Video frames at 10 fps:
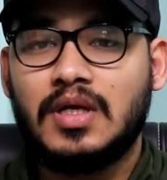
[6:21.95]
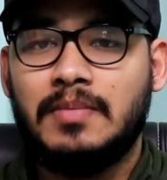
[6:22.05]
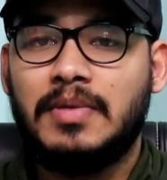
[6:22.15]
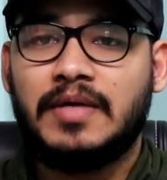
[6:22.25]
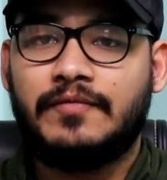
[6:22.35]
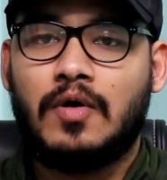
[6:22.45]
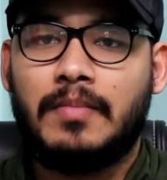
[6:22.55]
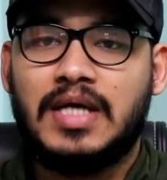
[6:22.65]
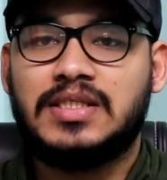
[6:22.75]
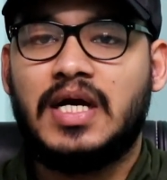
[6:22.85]
But
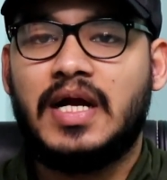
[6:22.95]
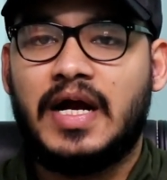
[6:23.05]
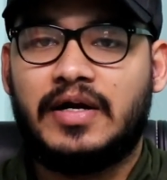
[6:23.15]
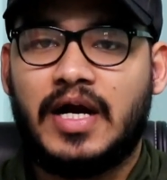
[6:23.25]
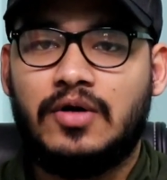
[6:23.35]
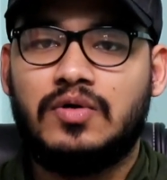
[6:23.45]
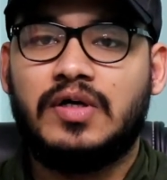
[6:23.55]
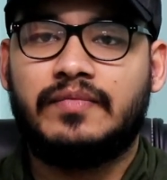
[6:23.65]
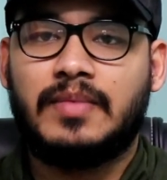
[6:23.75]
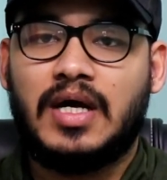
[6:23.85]
from my side, I try to
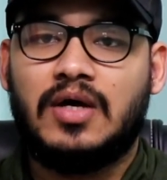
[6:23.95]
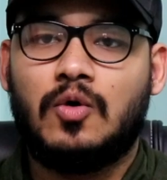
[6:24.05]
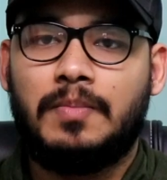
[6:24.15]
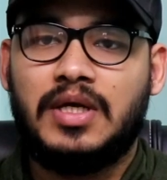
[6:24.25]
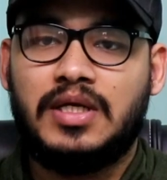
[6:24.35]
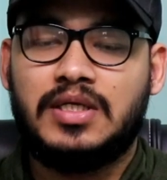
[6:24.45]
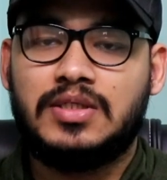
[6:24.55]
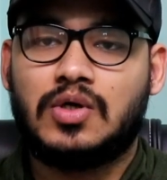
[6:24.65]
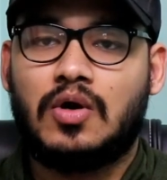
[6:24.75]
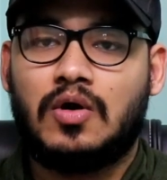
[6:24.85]
give my
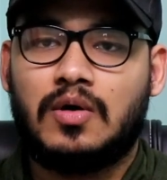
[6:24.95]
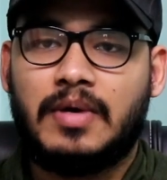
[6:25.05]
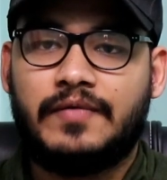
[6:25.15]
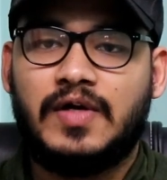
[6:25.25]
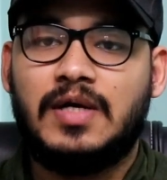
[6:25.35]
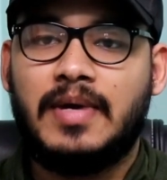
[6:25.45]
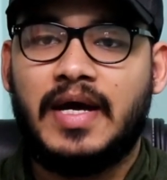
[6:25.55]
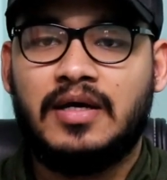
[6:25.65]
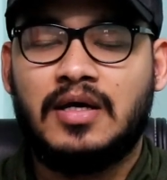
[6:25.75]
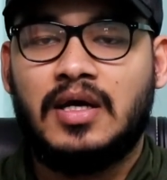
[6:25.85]
opinions or my
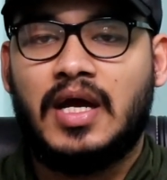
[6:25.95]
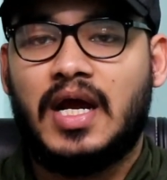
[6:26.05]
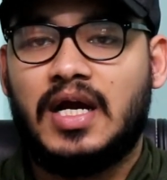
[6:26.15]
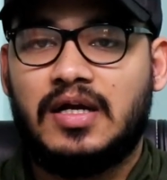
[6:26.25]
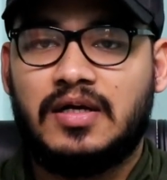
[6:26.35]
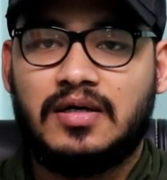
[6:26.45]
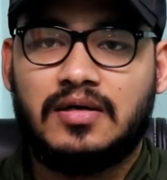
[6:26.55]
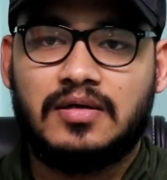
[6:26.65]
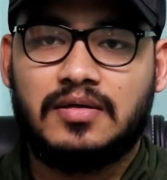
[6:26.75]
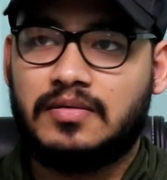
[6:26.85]
feedback,
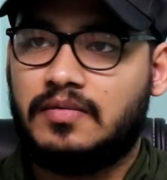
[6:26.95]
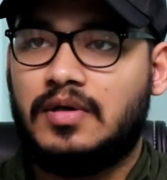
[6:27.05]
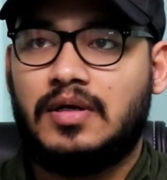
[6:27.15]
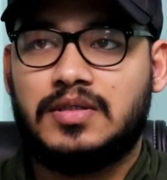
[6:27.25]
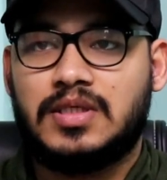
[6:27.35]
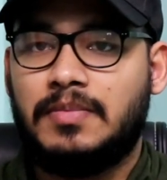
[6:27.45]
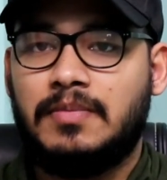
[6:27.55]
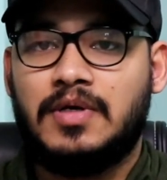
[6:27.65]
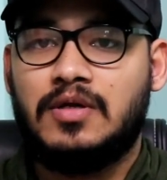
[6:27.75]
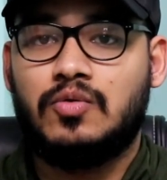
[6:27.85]
and some
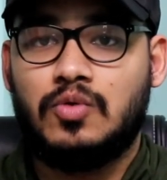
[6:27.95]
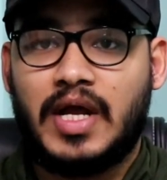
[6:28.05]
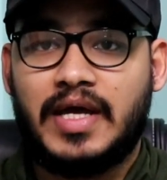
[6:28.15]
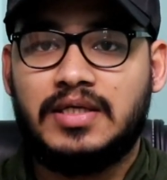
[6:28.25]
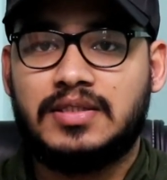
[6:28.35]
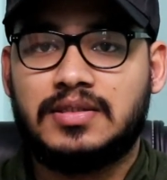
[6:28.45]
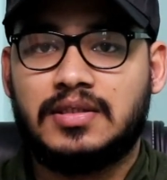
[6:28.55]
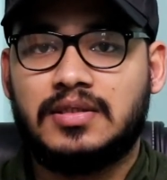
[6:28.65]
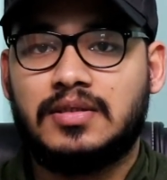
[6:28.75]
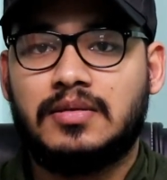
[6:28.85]
people who
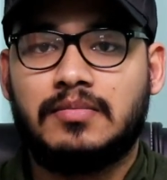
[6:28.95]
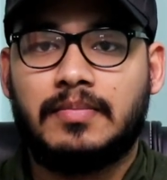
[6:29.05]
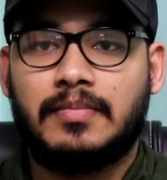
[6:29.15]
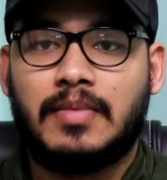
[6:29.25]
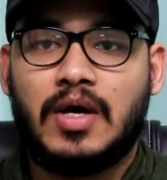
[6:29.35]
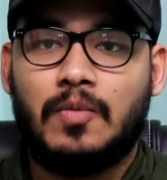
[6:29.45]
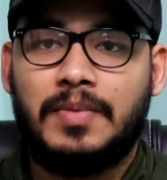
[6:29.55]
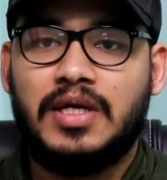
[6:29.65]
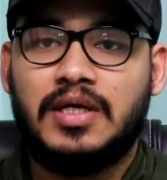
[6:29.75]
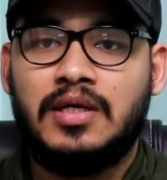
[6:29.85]
likes my
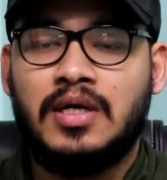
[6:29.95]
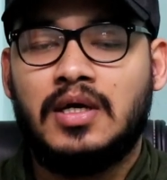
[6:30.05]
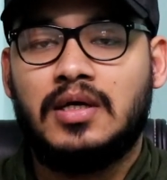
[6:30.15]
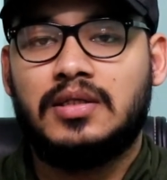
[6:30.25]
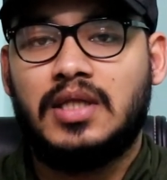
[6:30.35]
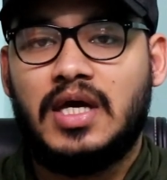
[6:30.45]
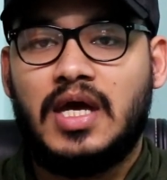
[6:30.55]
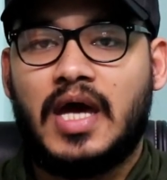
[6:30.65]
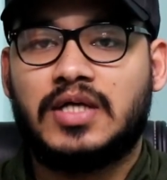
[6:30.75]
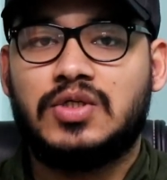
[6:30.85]
opinion,
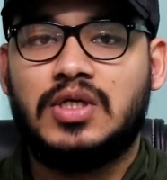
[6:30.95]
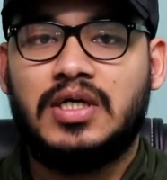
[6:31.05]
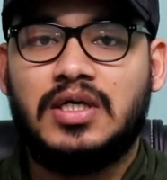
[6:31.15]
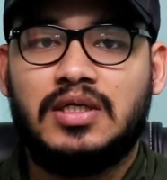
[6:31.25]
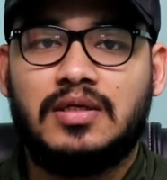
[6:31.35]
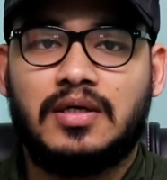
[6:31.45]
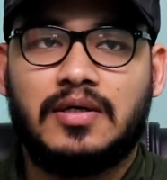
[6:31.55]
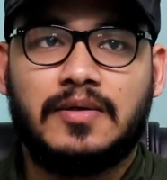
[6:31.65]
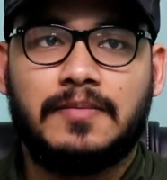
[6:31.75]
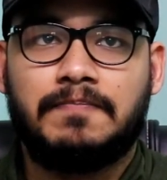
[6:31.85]
they actually
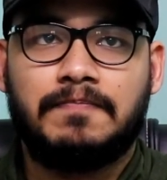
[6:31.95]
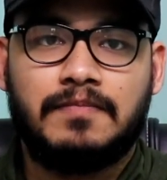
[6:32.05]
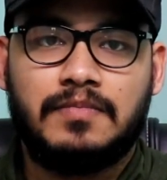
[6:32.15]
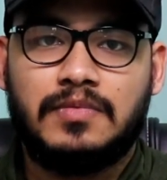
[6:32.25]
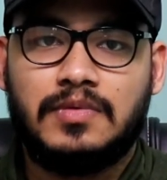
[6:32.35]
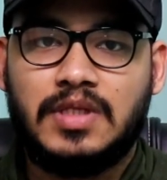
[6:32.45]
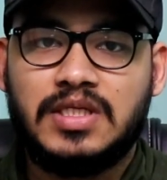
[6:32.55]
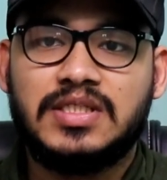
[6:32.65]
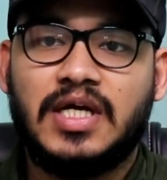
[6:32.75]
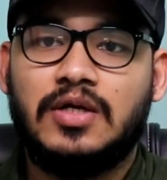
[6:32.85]
they
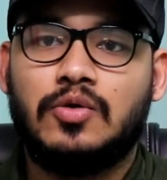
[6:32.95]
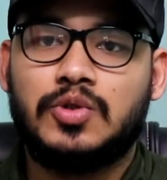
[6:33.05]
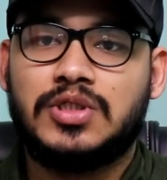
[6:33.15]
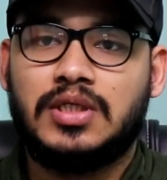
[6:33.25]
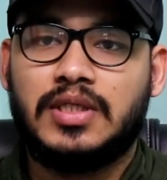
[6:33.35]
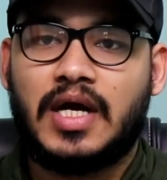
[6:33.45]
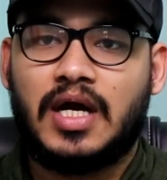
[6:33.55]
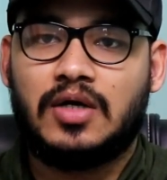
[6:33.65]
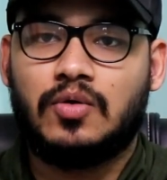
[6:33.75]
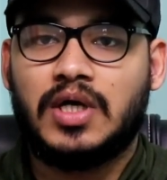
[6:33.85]
just get a notion
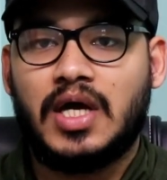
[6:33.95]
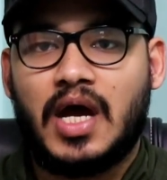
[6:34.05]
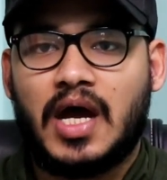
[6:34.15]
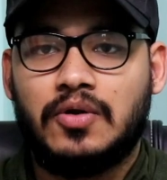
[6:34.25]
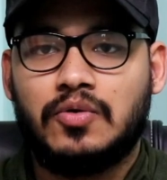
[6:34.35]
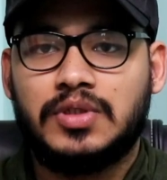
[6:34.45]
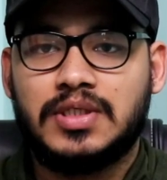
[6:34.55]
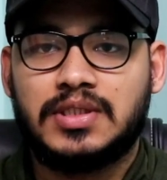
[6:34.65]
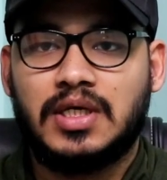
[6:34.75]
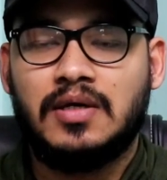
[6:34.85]
that, okay, I know
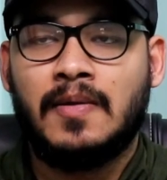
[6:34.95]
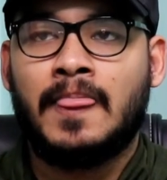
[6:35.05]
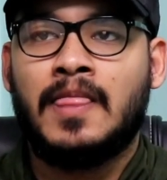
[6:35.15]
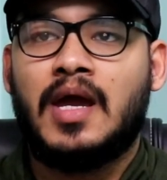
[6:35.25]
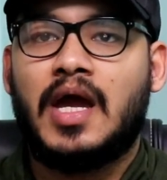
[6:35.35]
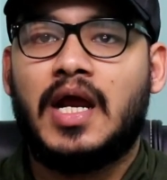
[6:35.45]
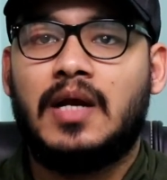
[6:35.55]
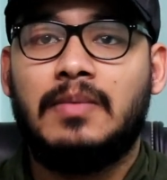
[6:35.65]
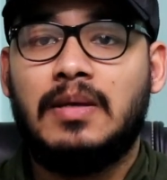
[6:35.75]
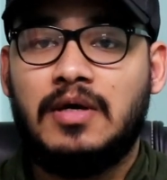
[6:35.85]
this thing,
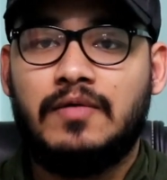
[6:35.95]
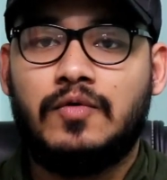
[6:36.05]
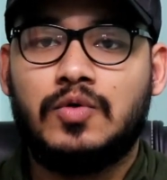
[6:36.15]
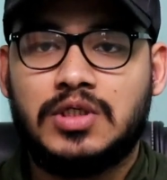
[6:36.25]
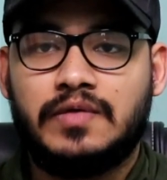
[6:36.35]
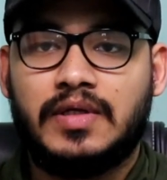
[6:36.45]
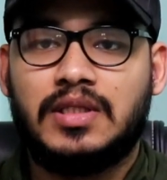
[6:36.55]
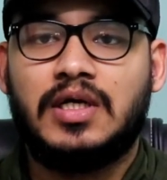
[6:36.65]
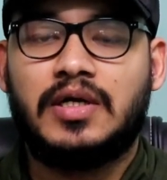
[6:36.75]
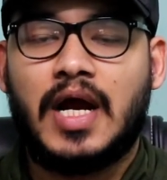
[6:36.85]
and maybe in future
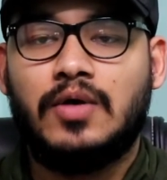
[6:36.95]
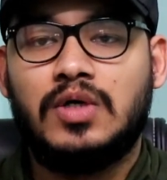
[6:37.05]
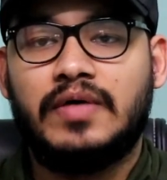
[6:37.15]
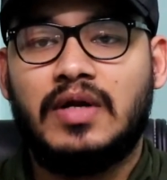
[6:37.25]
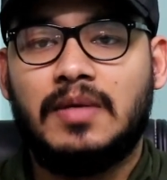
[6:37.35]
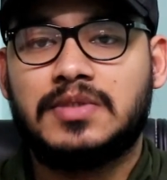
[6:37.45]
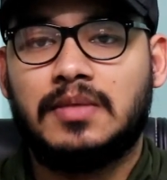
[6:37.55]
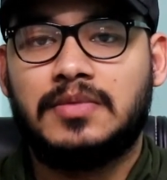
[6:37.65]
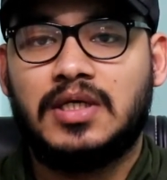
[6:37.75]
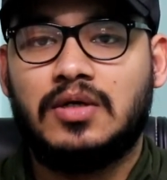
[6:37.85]
when they try to develop
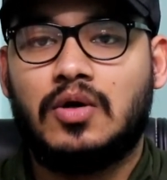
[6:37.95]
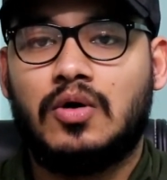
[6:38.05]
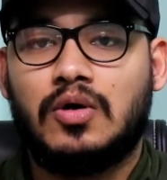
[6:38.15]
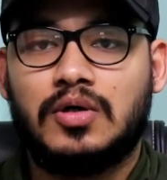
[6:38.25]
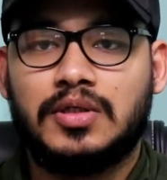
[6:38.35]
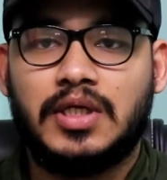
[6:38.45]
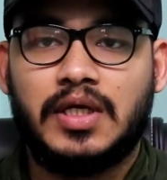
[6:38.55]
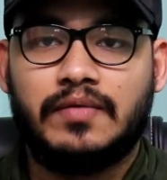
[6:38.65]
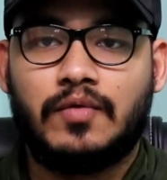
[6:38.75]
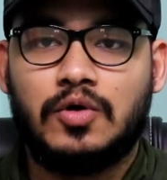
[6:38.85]
something or
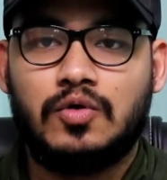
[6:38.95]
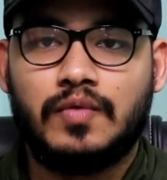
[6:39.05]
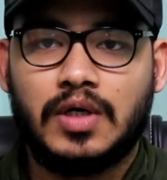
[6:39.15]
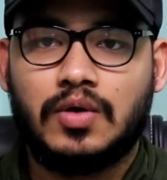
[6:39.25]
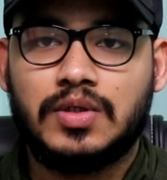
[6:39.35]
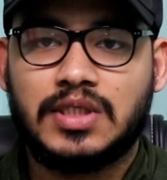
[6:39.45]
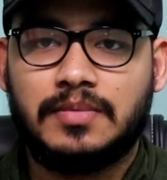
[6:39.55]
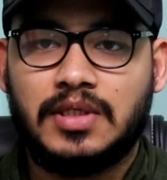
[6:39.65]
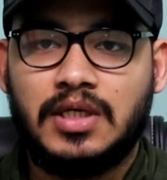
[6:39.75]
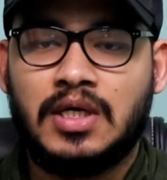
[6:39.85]
they want to work on
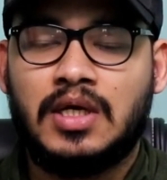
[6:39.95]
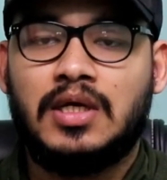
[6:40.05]
something,